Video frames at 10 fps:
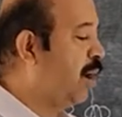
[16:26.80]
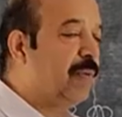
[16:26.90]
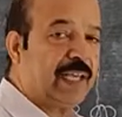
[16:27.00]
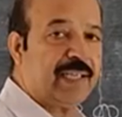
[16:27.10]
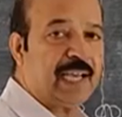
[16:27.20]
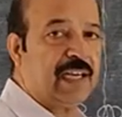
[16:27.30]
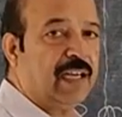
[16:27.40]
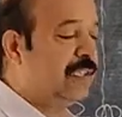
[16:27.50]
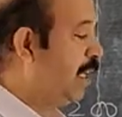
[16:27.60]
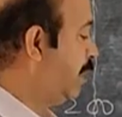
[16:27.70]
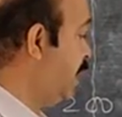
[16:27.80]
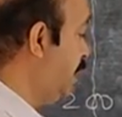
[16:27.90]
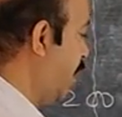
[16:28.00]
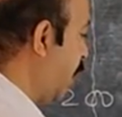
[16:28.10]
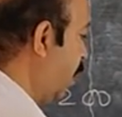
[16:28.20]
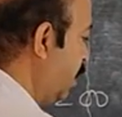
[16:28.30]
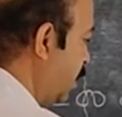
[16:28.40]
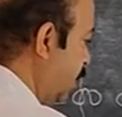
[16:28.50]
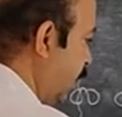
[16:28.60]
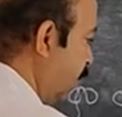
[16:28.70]
formed exactly on the retina,
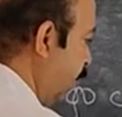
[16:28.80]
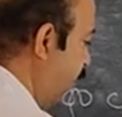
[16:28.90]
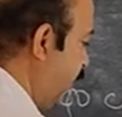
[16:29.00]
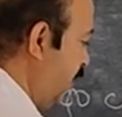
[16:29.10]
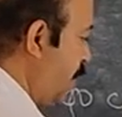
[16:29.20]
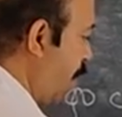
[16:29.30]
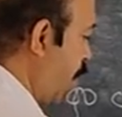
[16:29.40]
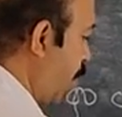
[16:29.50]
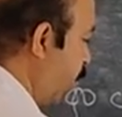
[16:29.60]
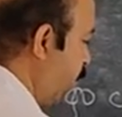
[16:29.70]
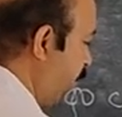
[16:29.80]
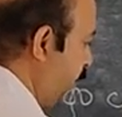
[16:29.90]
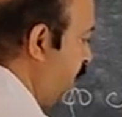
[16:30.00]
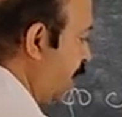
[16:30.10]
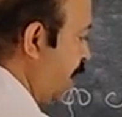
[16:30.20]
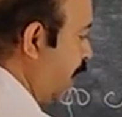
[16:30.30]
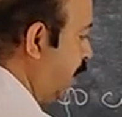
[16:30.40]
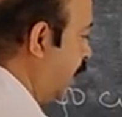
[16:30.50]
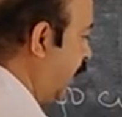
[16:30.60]
between the object and